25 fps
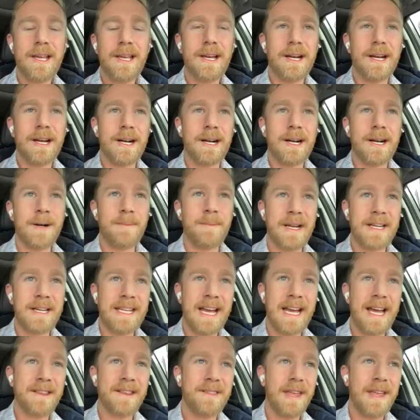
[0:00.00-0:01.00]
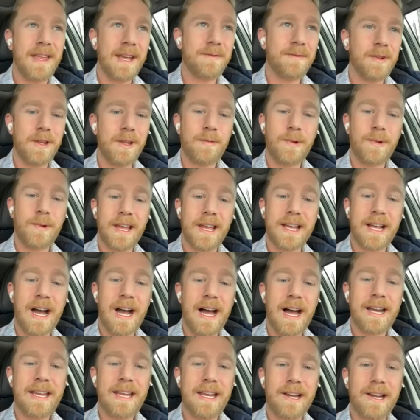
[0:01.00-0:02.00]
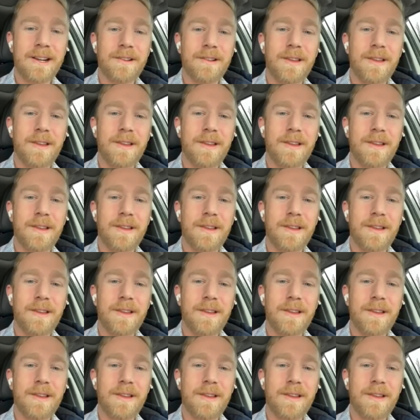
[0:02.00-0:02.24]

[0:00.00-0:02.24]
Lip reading: My dad, thankfully, when I got here,